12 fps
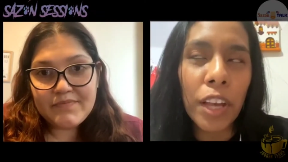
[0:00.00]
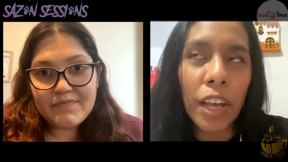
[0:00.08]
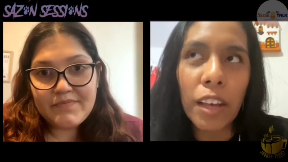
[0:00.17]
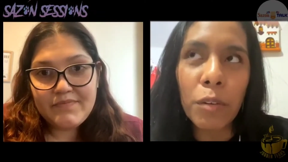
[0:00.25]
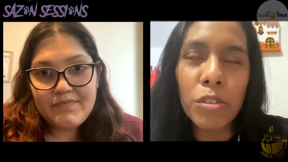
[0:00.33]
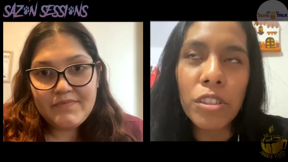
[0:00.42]
Speaker 1: that
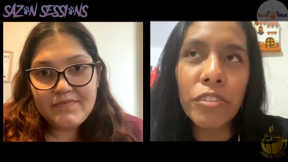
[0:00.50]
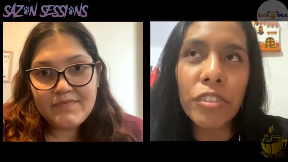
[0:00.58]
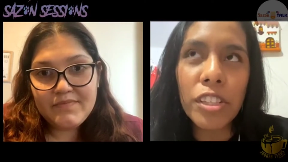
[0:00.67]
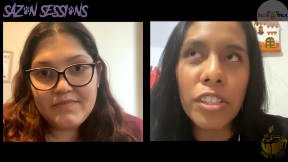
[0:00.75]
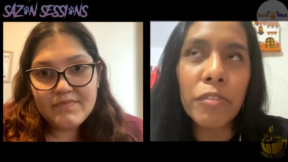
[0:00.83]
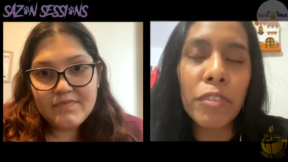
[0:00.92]
that was the
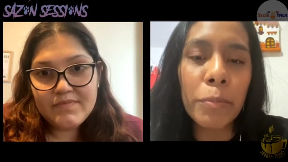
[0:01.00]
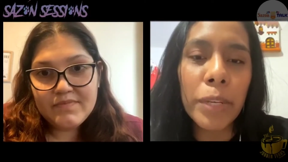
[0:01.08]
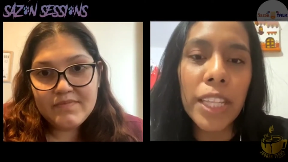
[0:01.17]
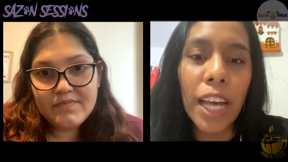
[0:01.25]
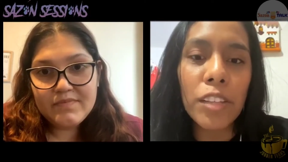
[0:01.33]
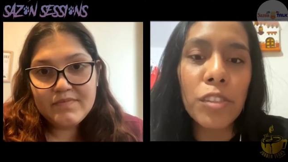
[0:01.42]
reason for
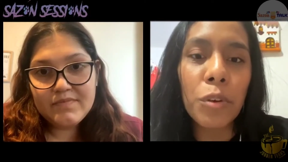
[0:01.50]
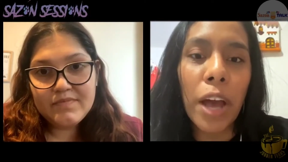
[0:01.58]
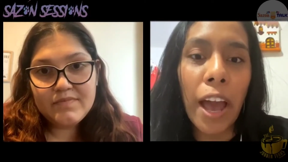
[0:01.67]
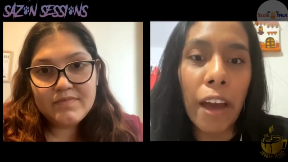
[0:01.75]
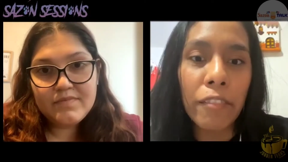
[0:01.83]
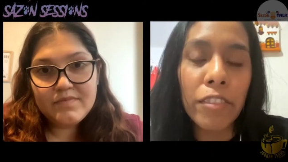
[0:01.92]
me not to
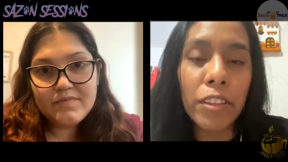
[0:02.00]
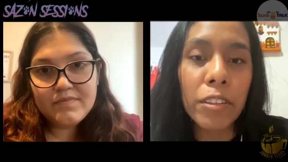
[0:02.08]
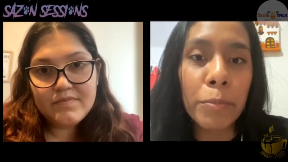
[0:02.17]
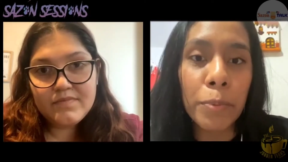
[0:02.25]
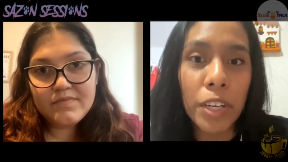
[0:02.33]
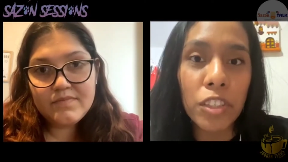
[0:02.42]
have the
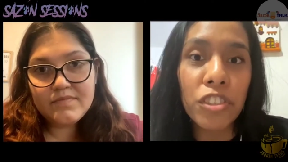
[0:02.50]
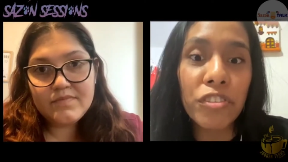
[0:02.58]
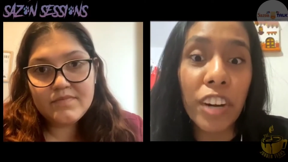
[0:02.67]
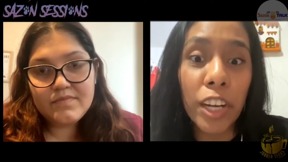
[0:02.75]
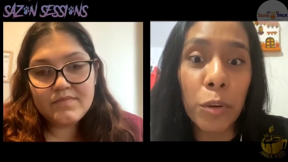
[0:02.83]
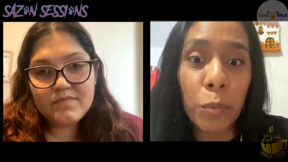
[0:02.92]
depression
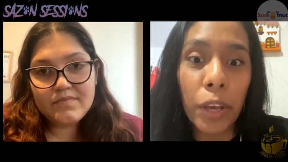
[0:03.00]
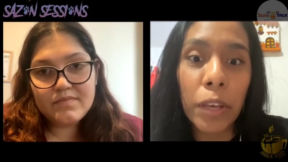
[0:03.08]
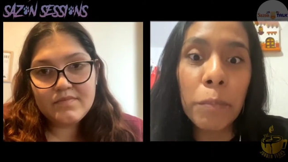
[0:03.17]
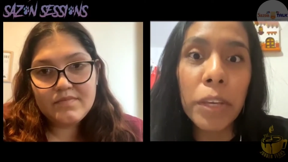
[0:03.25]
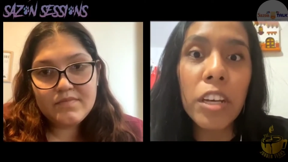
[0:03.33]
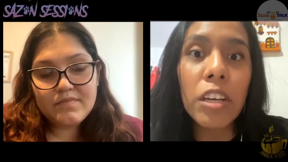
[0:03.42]
right
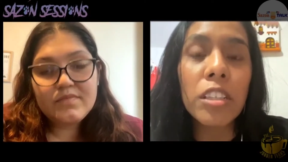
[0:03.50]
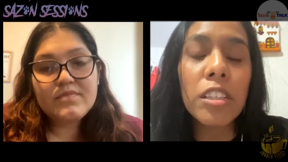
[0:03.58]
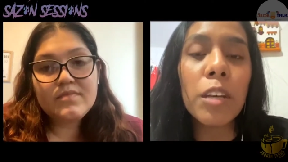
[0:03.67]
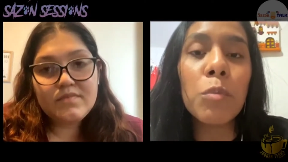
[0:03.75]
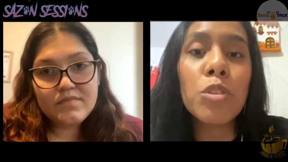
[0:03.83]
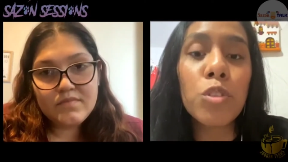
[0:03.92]
away because
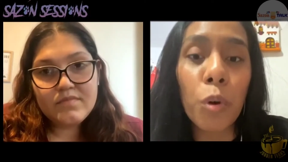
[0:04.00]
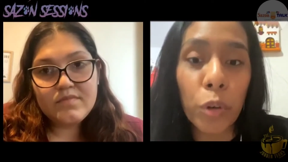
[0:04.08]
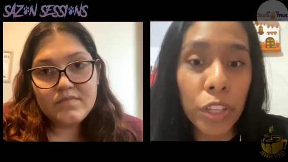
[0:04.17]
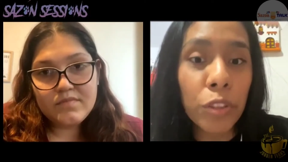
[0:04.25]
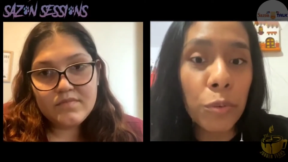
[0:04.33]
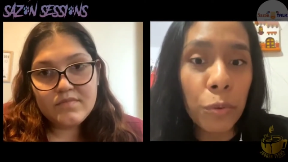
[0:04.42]
he was
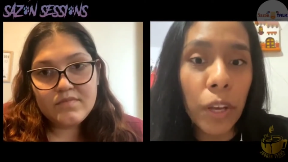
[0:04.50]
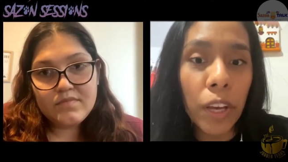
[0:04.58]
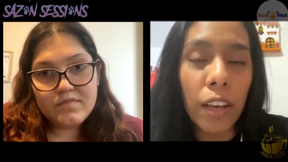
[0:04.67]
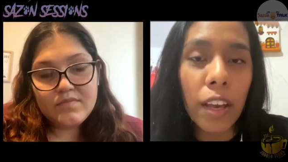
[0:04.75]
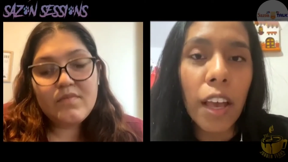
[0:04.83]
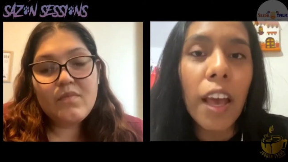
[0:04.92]
going through
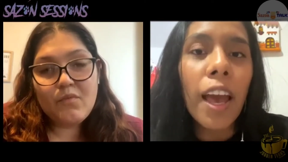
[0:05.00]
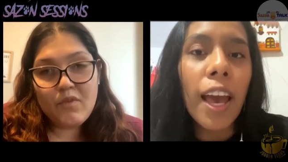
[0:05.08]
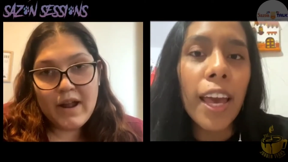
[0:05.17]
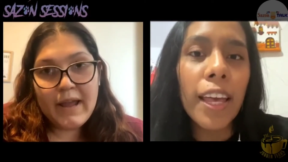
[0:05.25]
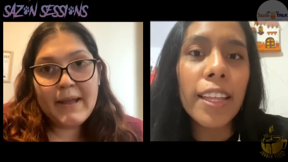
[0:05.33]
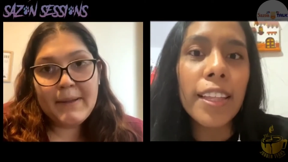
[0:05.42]
it.
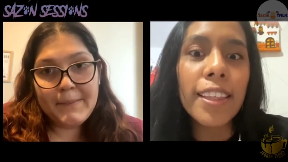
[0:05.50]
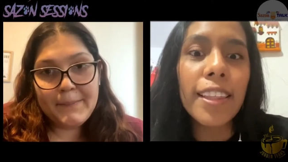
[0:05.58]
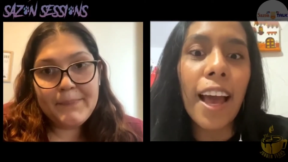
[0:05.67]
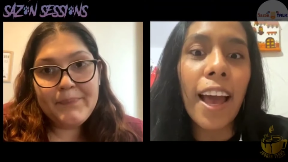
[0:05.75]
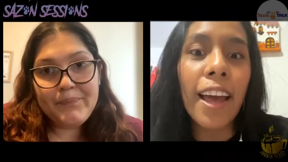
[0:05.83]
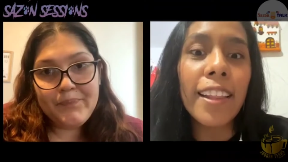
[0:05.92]
Right. And
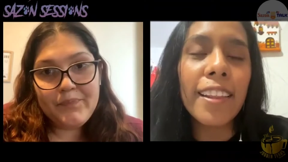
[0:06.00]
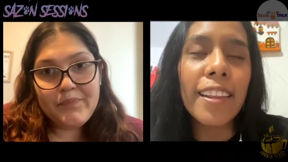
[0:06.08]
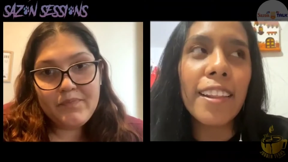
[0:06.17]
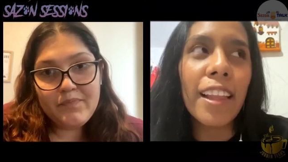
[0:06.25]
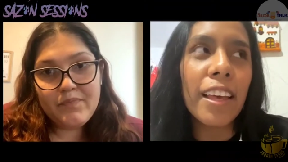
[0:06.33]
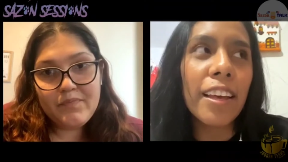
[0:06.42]

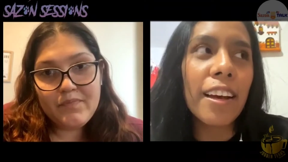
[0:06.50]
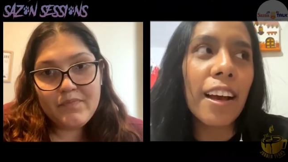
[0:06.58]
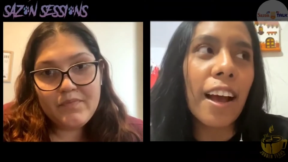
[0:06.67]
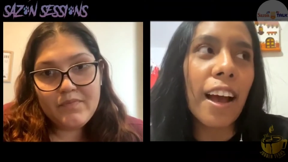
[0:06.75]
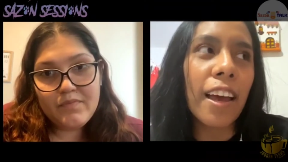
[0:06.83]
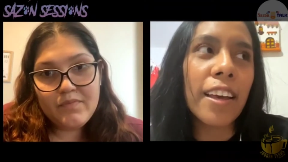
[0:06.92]
and like
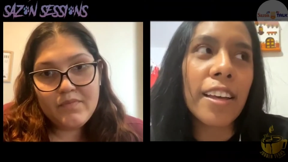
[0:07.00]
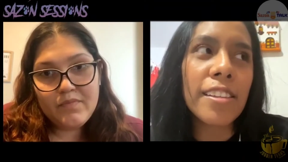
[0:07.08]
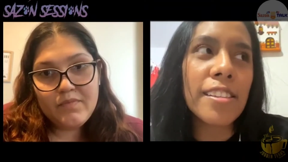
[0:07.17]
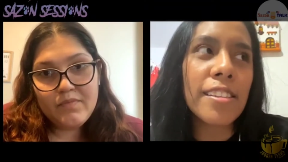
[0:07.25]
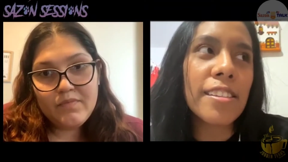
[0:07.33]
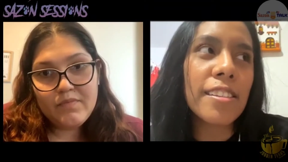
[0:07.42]
I
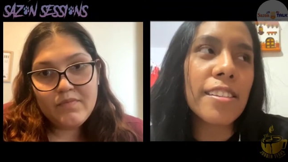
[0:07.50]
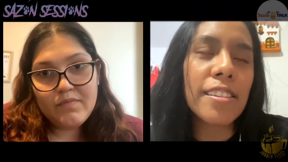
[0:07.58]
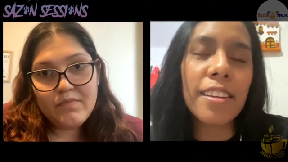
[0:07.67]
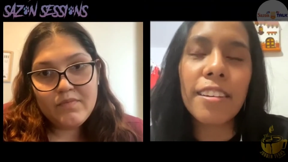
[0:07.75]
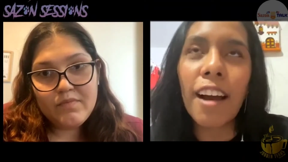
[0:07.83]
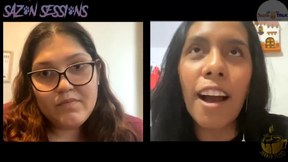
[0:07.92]
guess
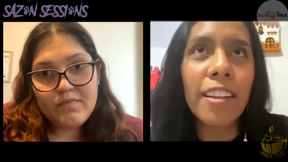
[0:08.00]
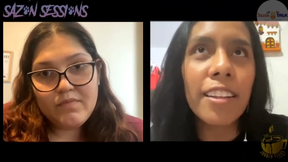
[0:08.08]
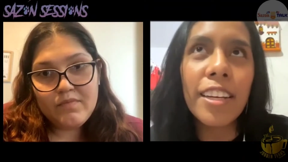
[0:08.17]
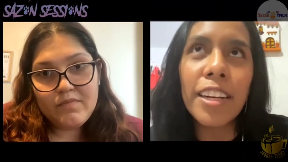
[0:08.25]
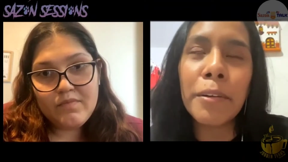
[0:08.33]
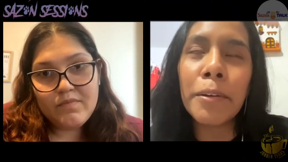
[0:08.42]
God
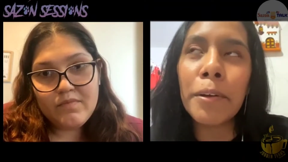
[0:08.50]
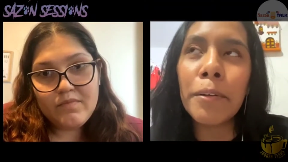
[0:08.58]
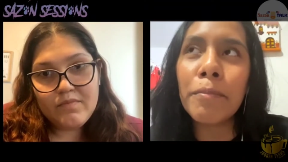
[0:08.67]
needed